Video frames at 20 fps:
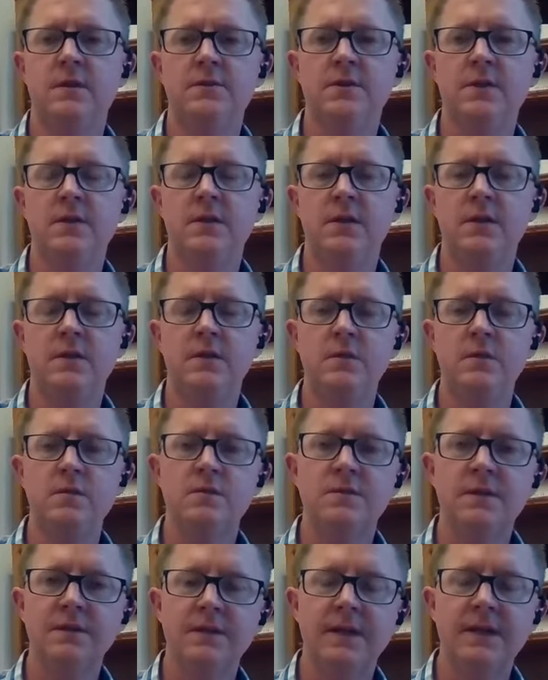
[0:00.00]
are going to
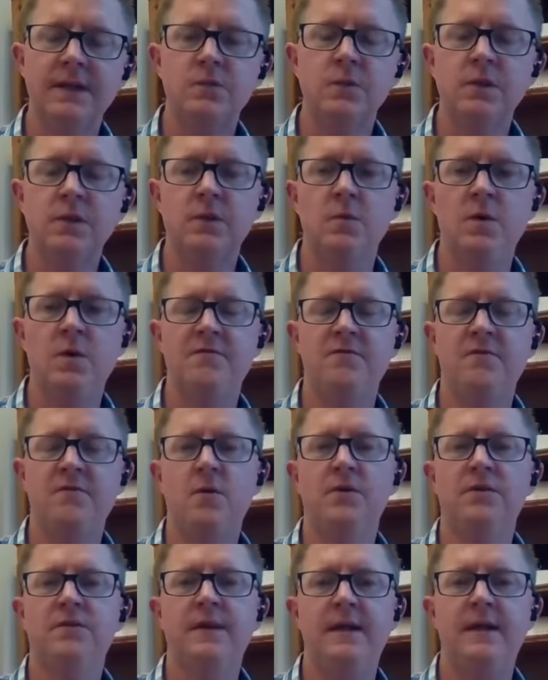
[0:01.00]
use, that's what you want to
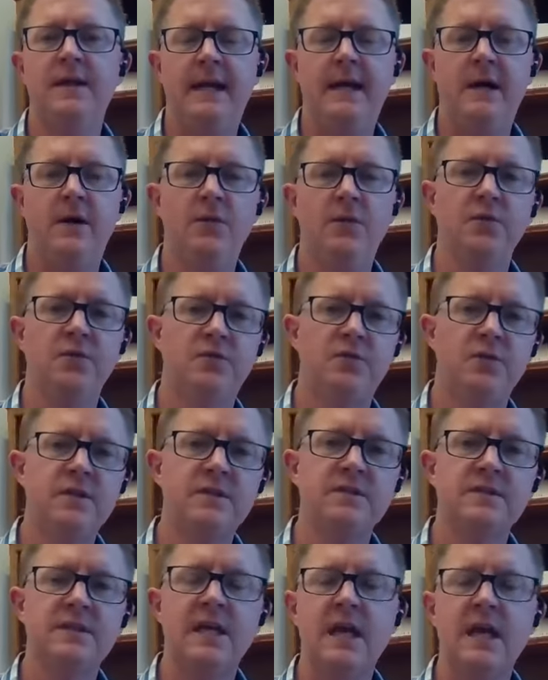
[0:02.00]
focus on now. Those
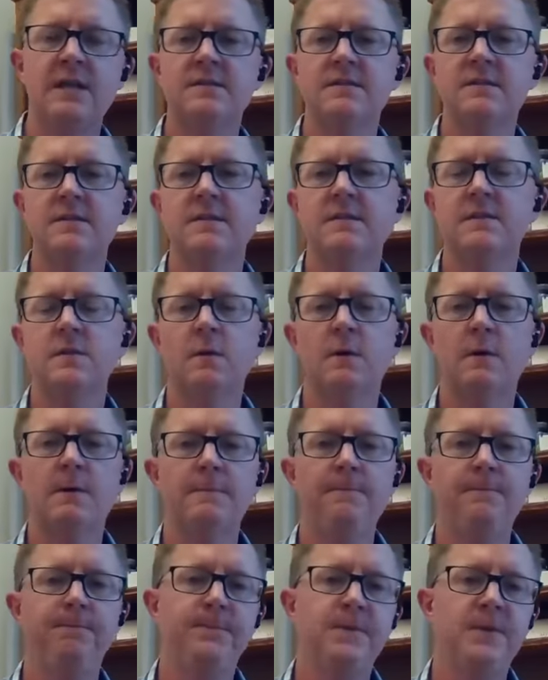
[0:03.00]
fringe cases,
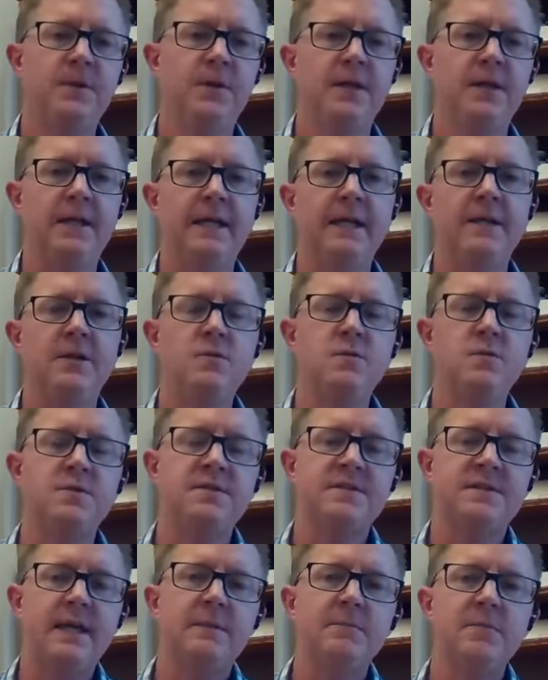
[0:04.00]
or you're going to get a new
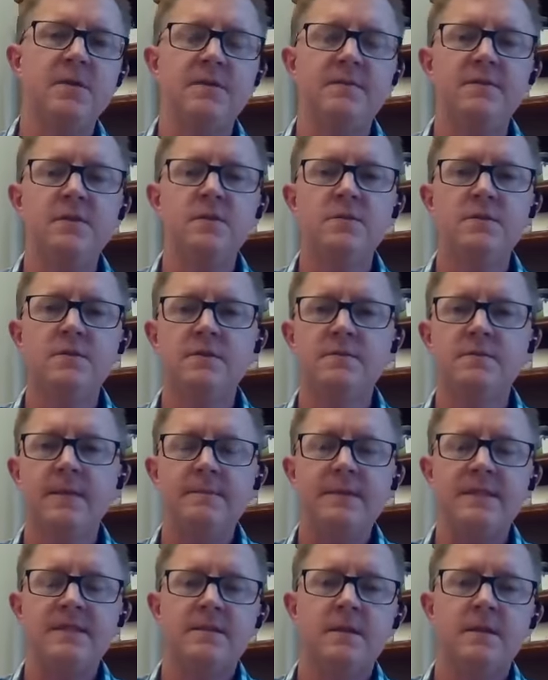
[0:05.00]
segment of users
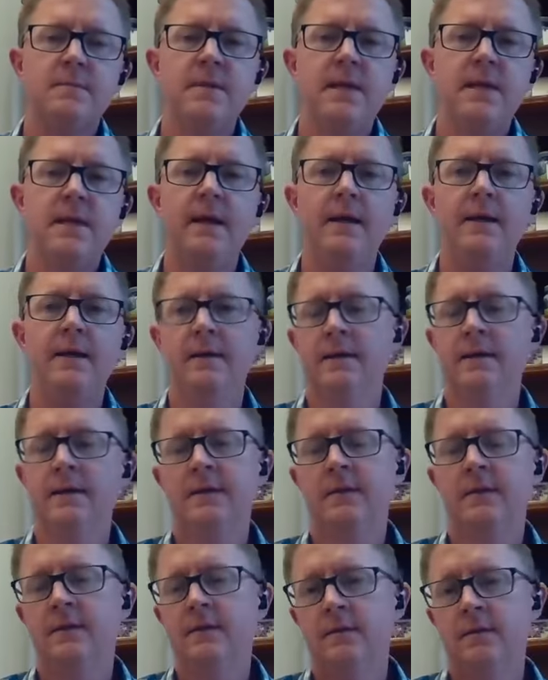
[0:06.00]
maybe someday.
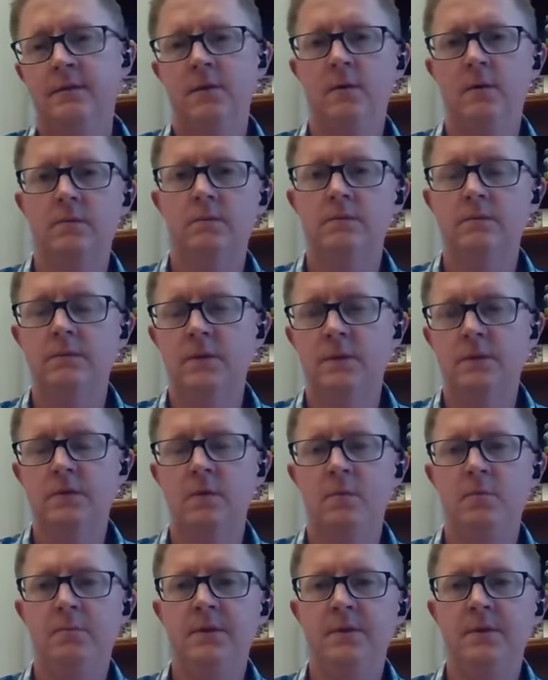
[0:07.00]

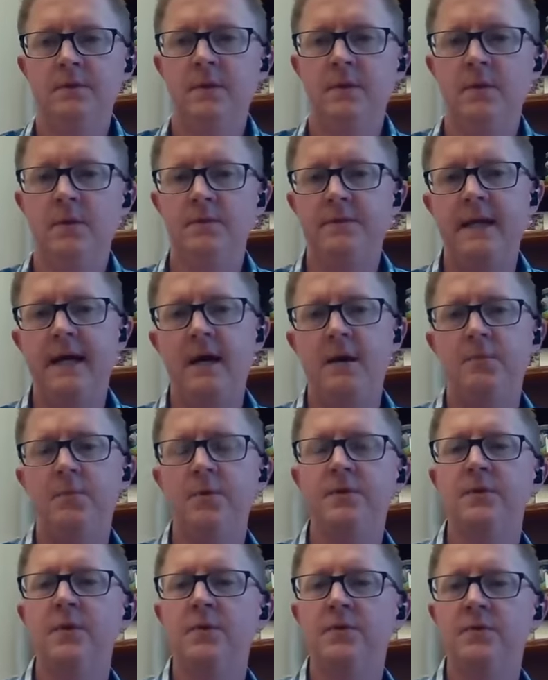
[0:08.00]
Don't build those now.
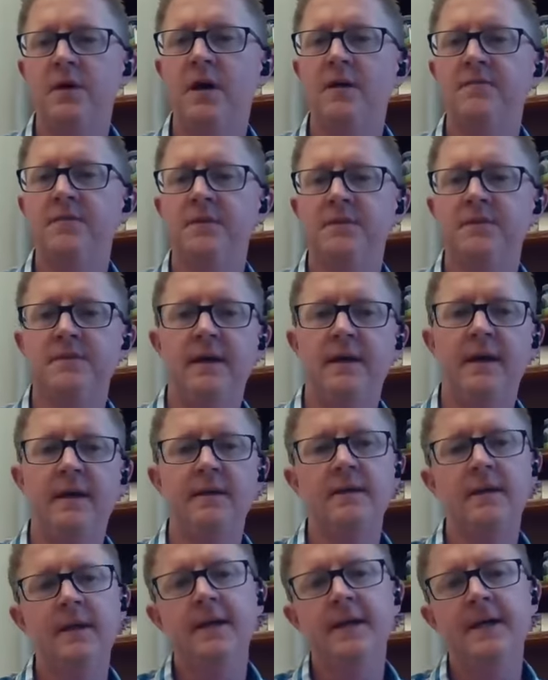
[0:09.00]
Put those off as
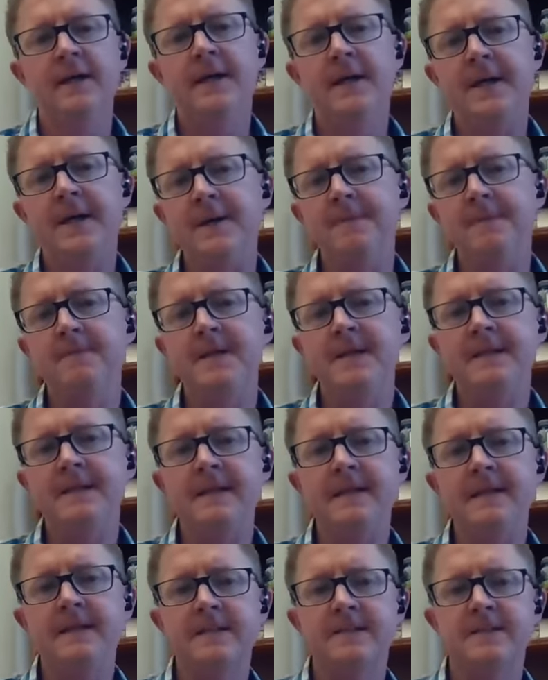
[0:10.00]
debt. And
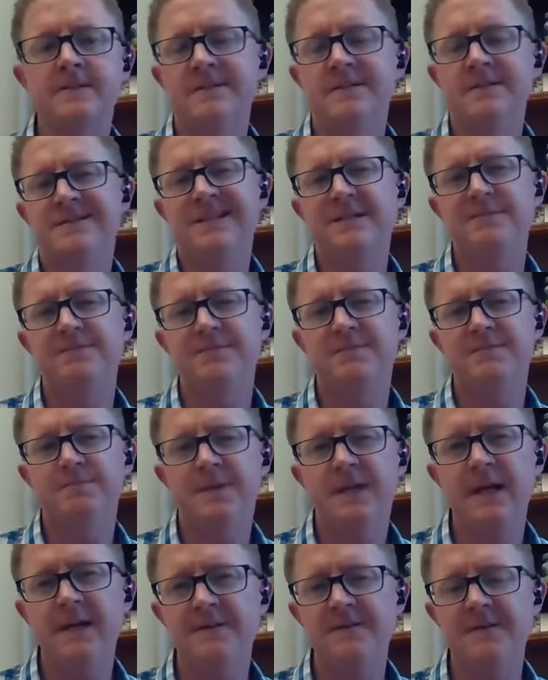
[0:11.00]
then it's the same
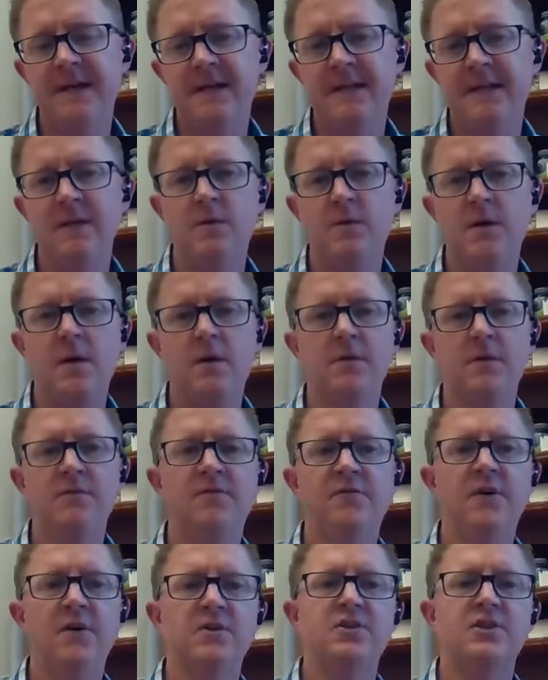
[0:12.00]
kind of idea around
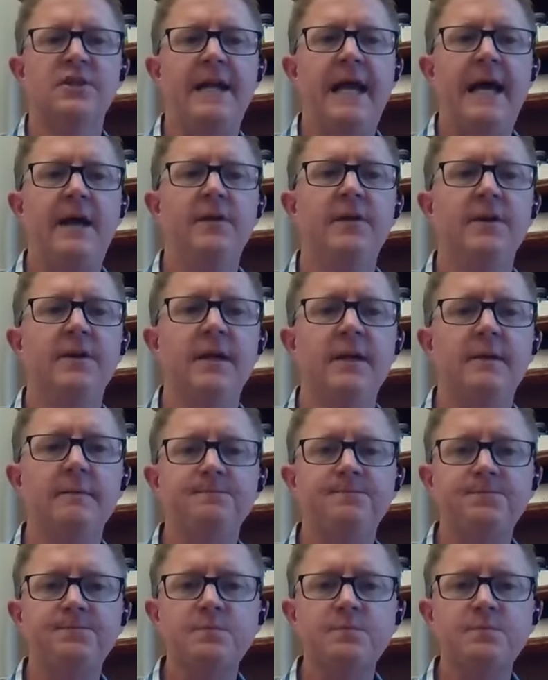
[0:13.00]
functionality.